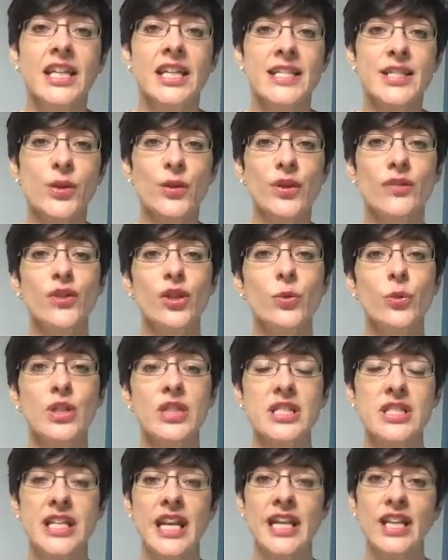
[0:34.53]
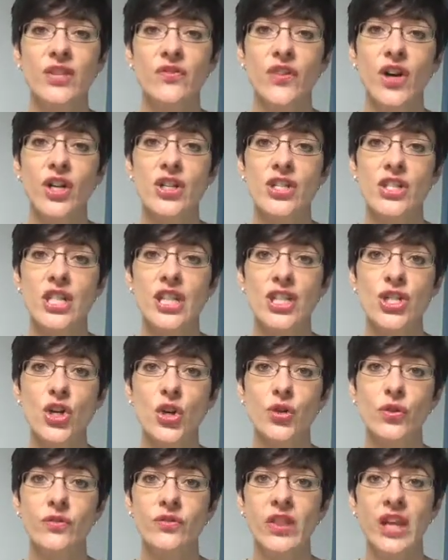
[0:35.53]
So if you want to take advantage
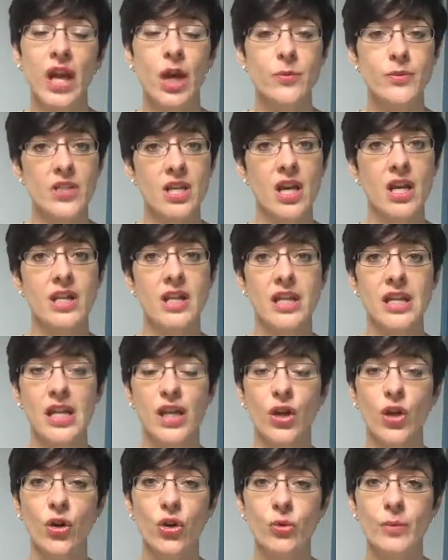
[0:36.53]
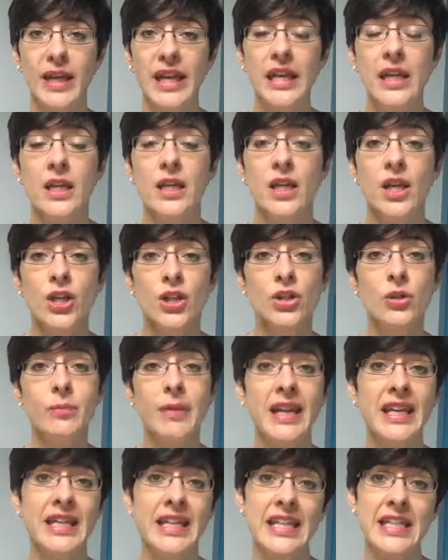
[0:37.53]
of the upturn in the economy, you
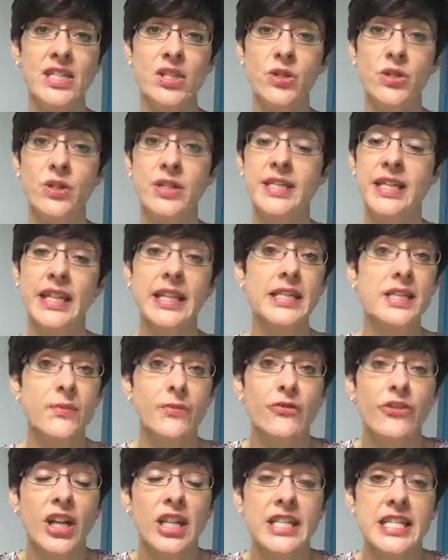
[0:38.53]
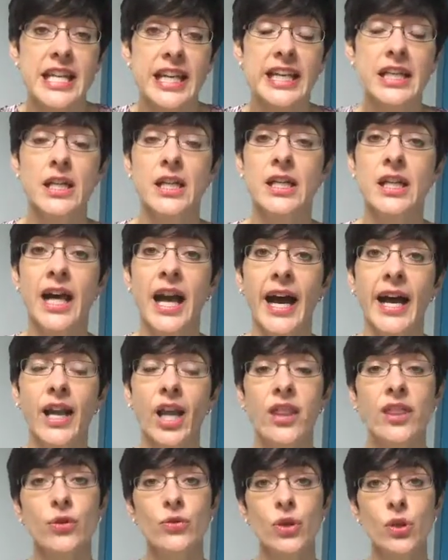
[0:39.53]
may need to seek some funding. And
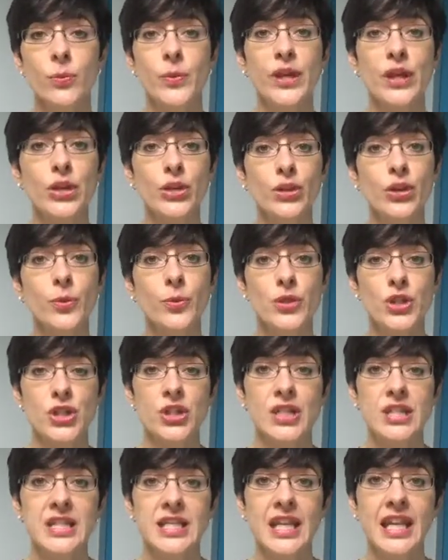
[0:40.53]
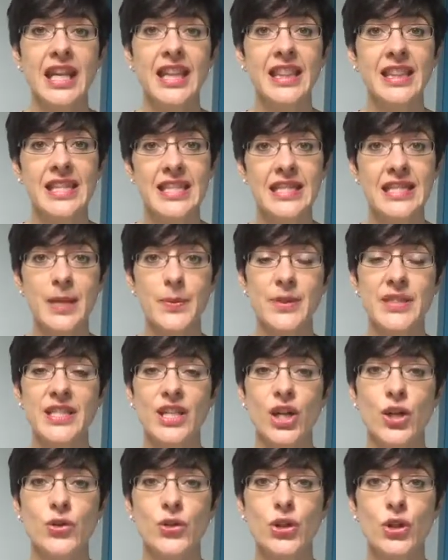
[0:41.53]
I thought it'd be a good opportunity this
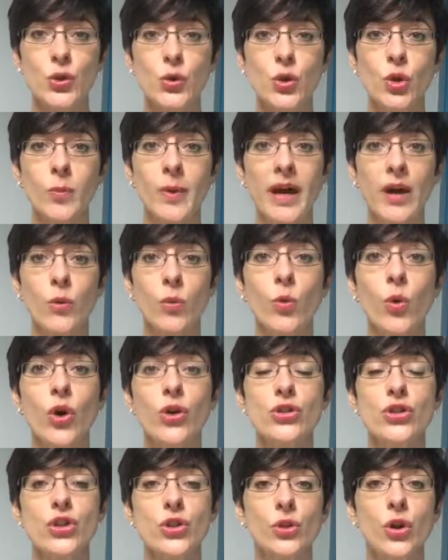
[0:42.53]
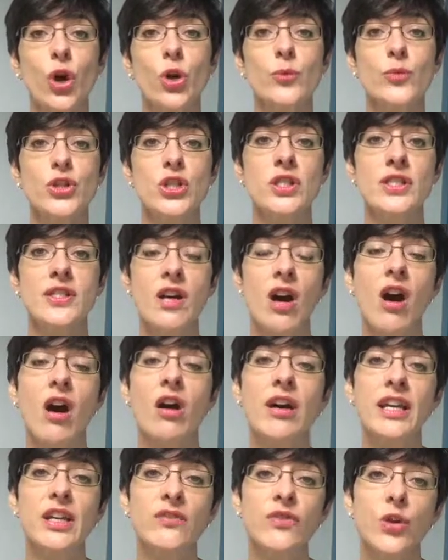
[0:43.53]
episode to talk about what your options
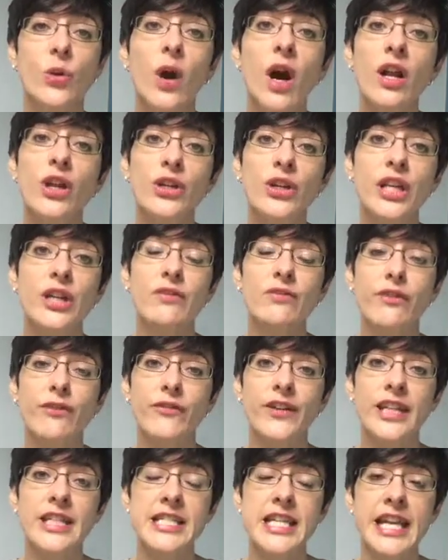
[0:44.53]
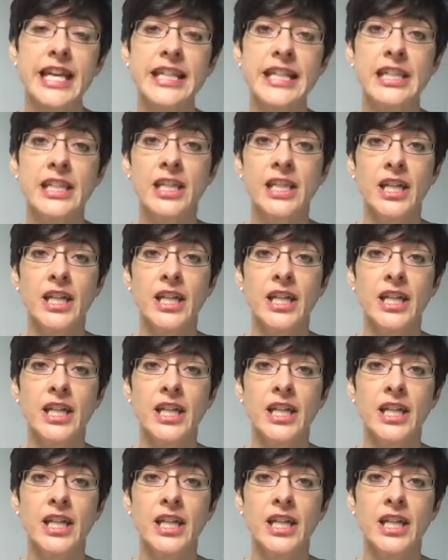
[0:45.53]
are if you are looking for funding.